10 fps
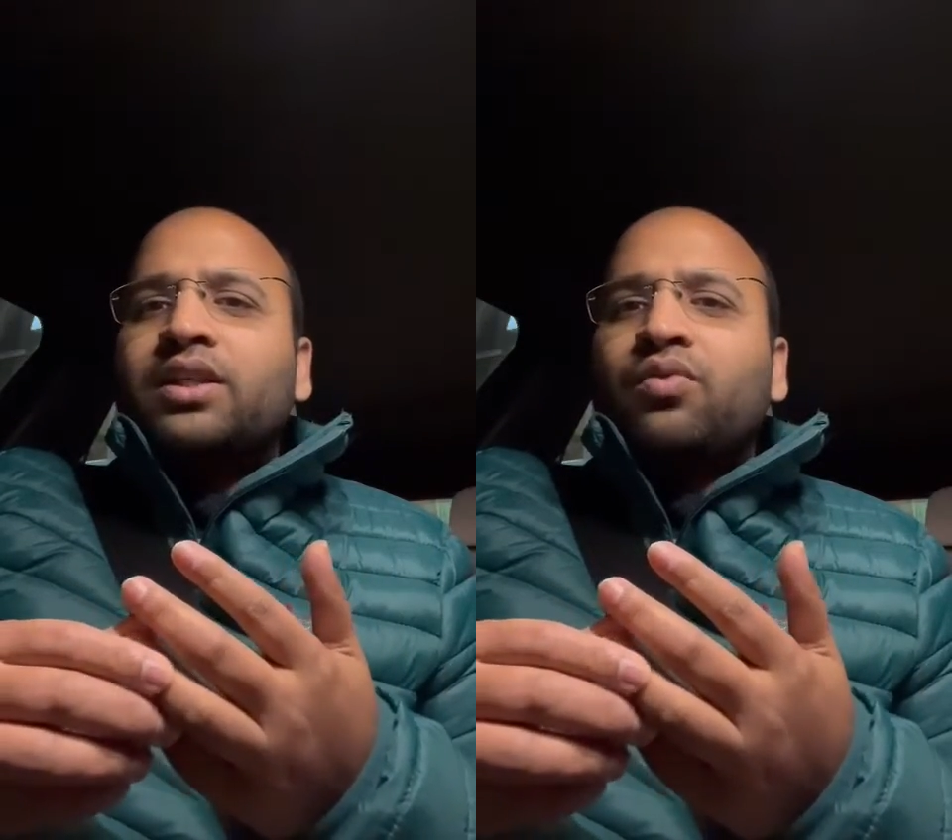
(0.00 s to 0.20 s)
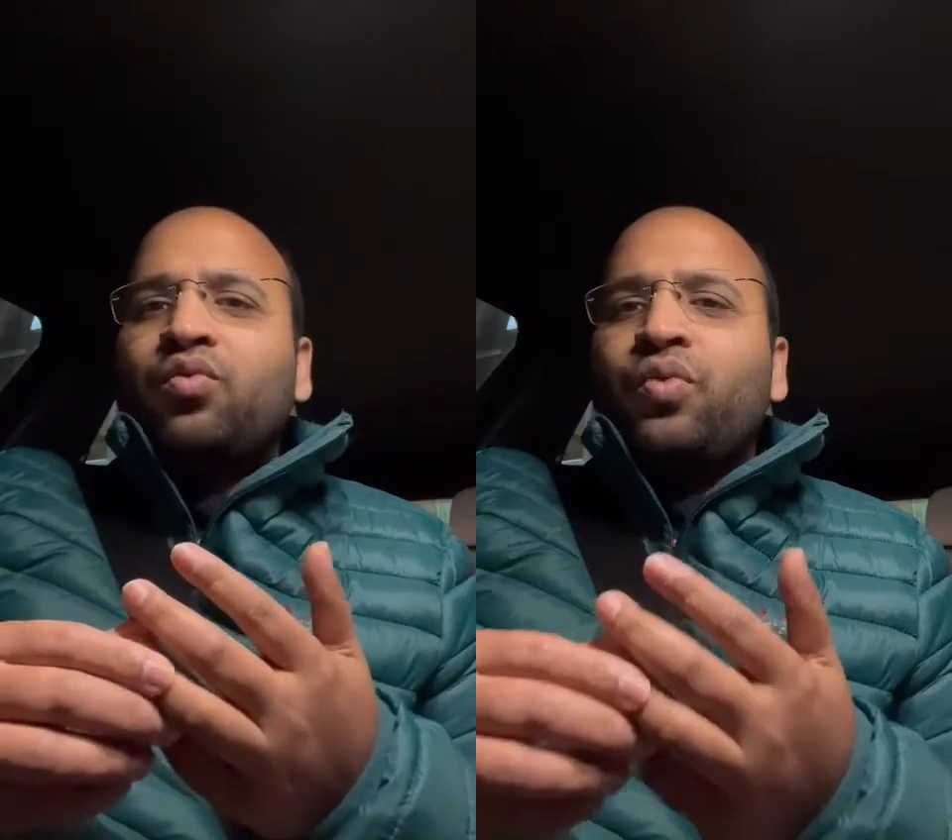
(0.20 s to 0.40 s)

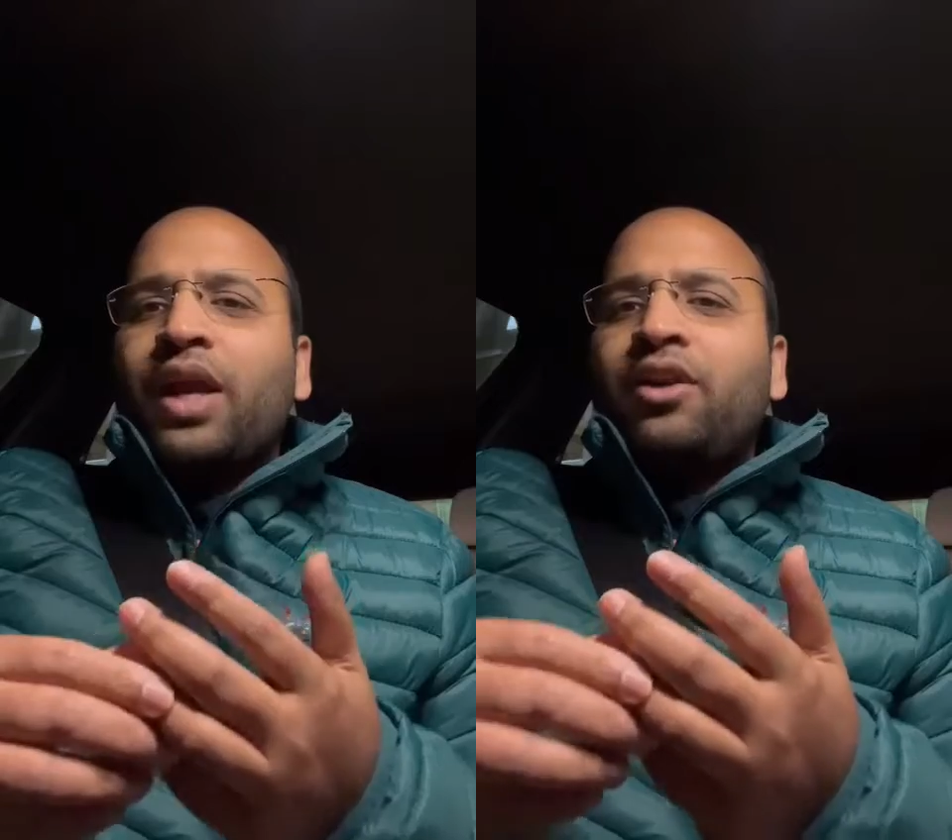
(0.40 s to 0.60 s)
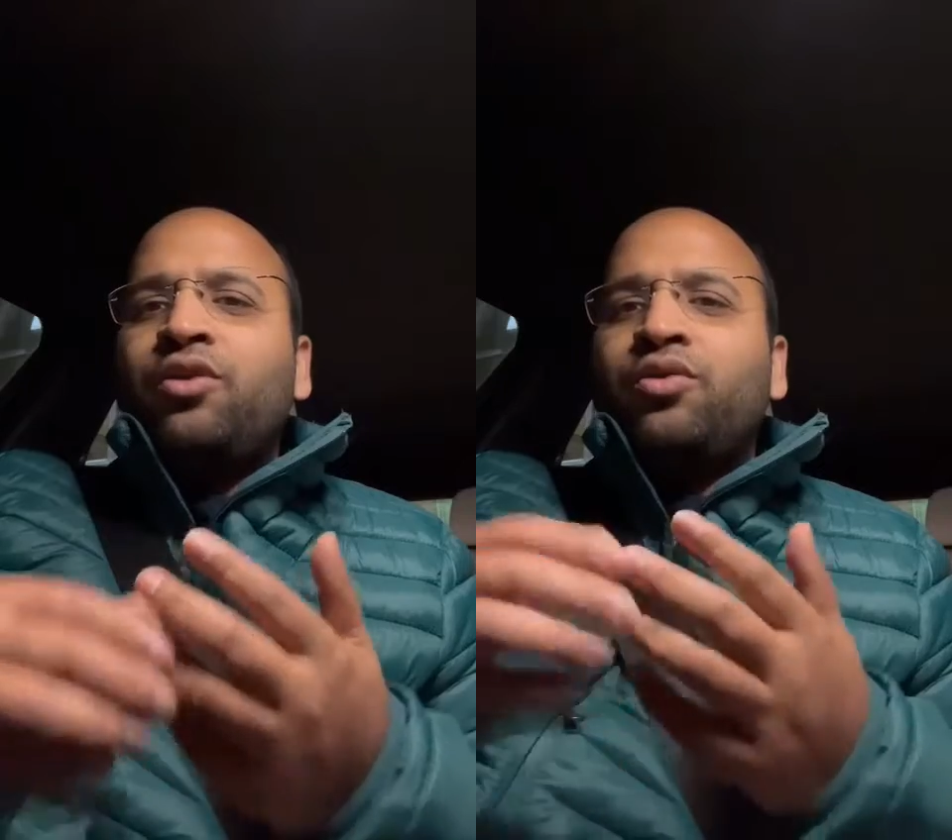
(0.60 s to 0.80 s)
the
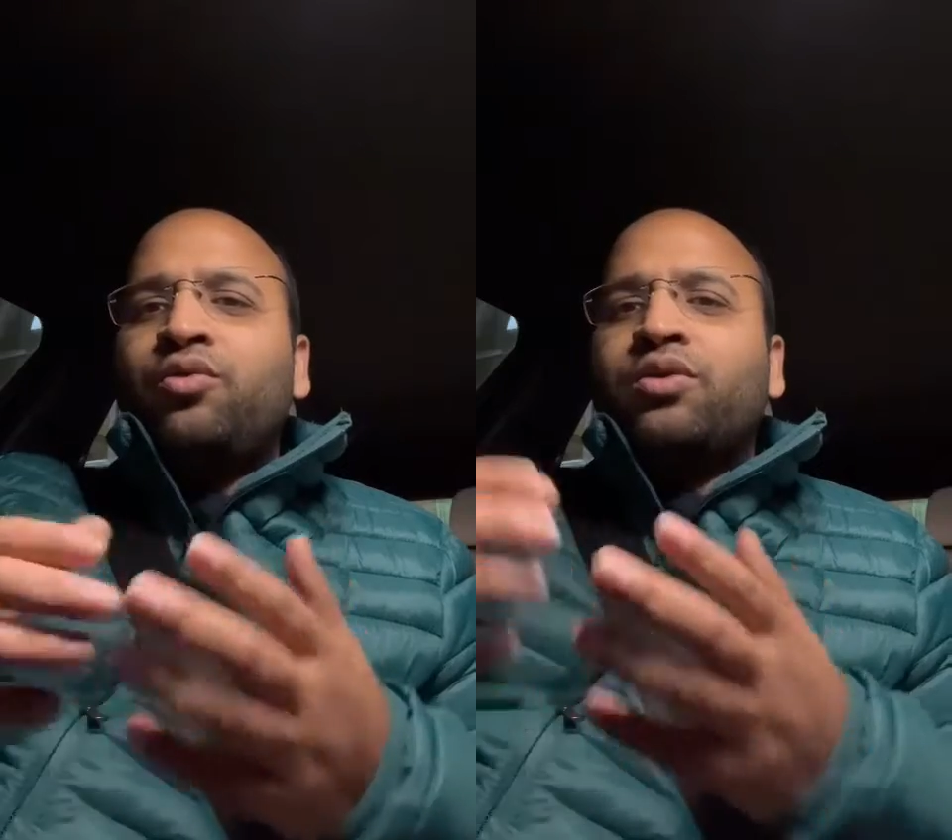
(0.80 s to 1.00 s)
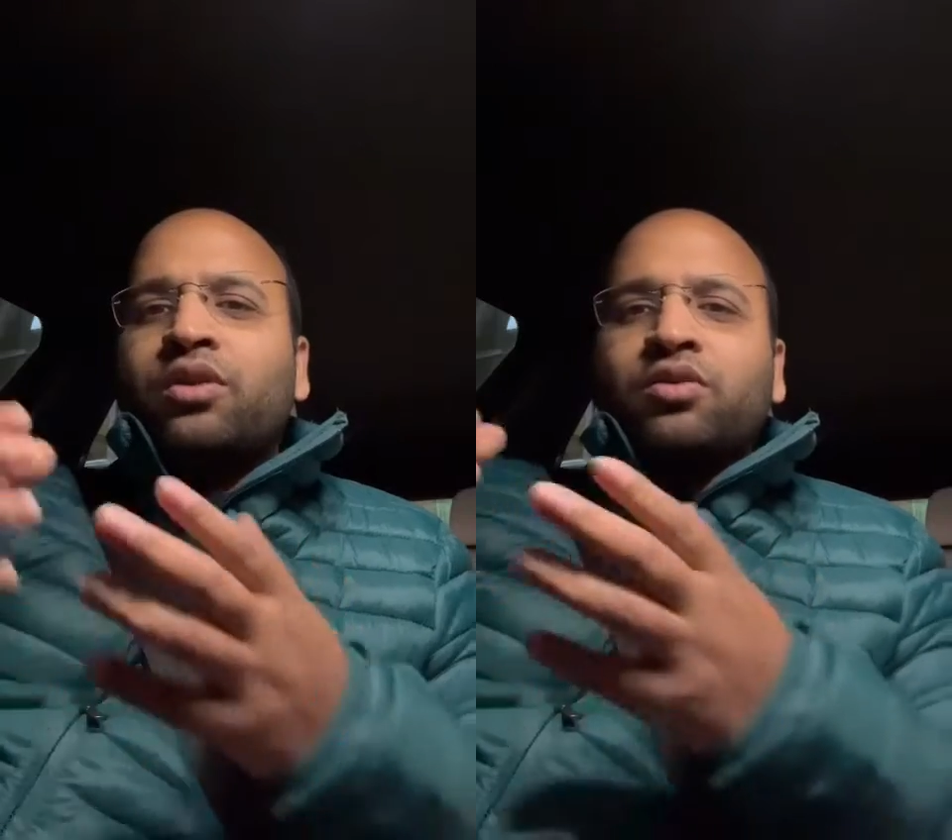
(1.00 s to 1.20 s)
value
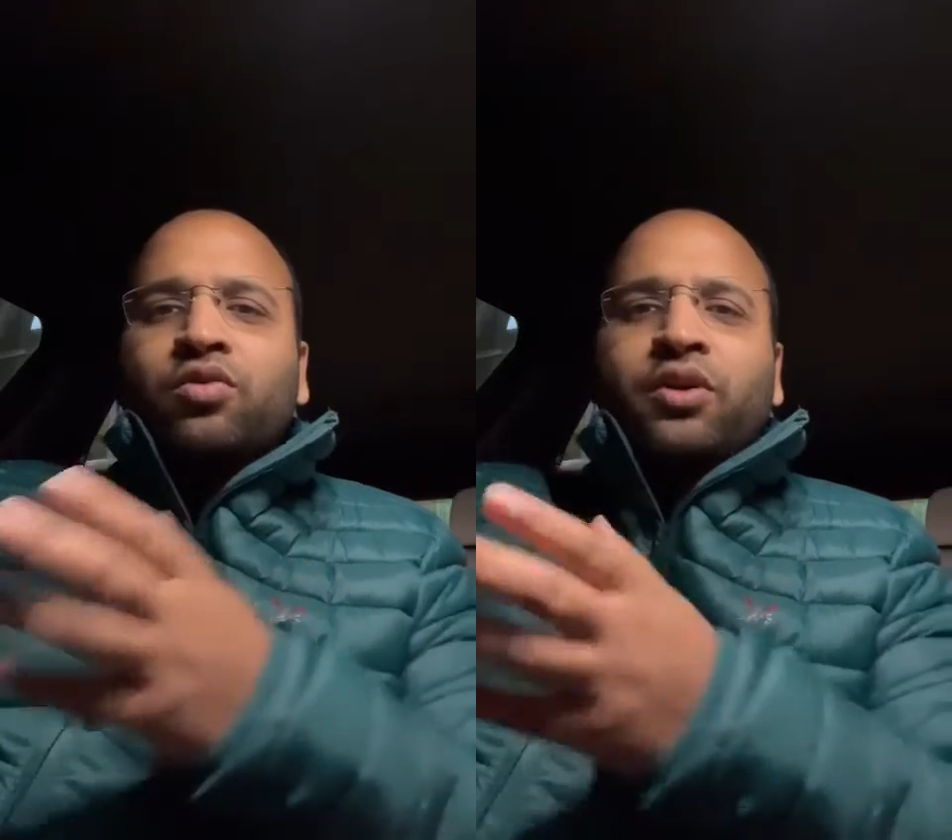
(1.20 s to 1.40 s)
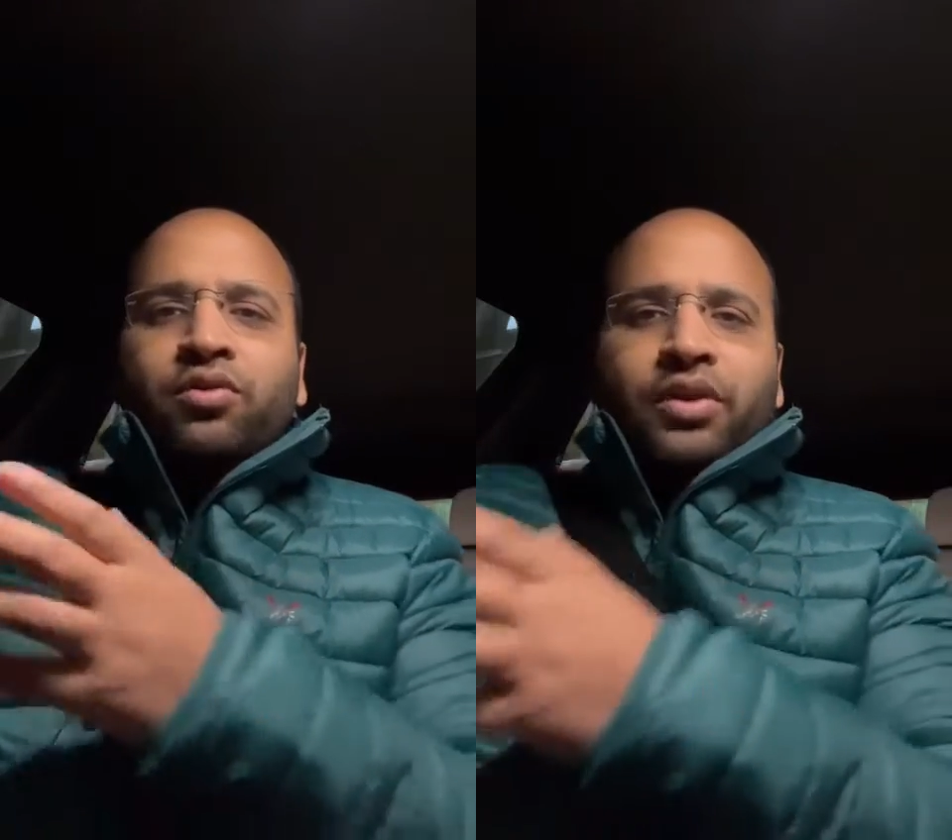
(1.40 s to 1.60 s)
user is
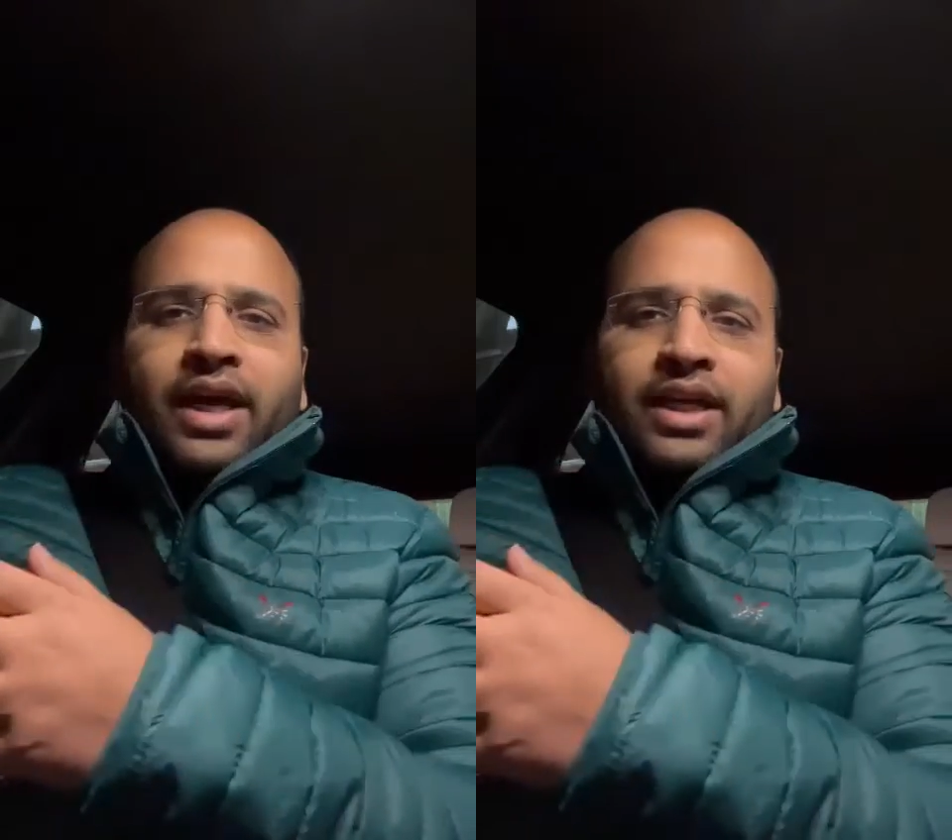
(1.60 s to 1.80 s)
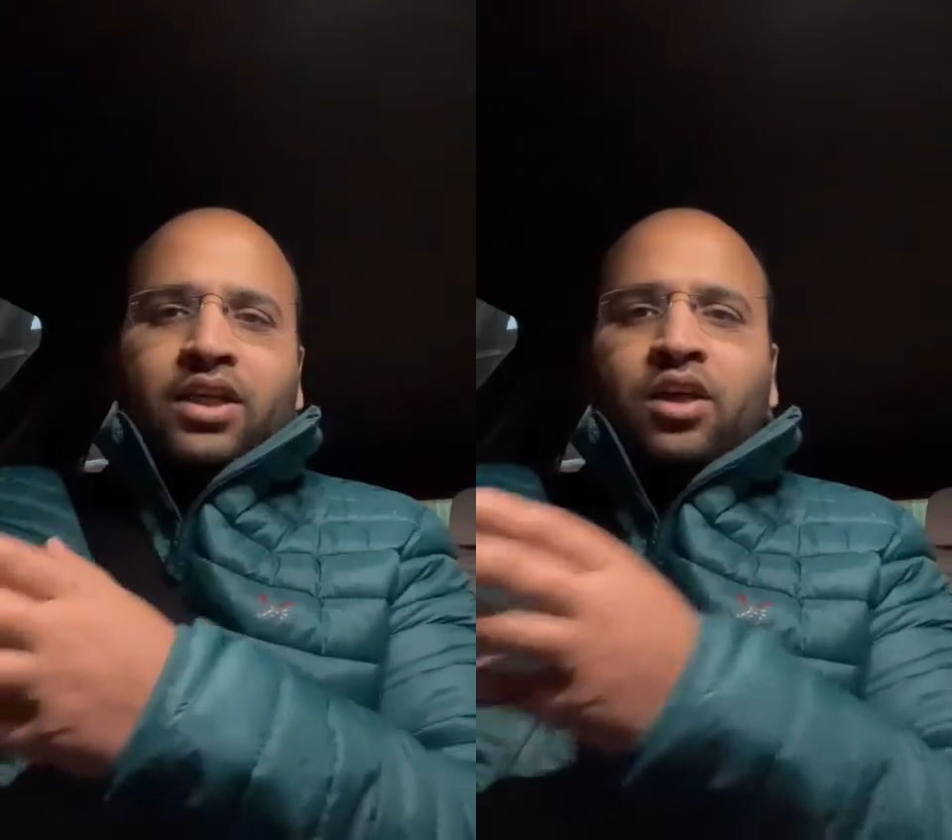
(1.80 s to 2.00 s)
going to get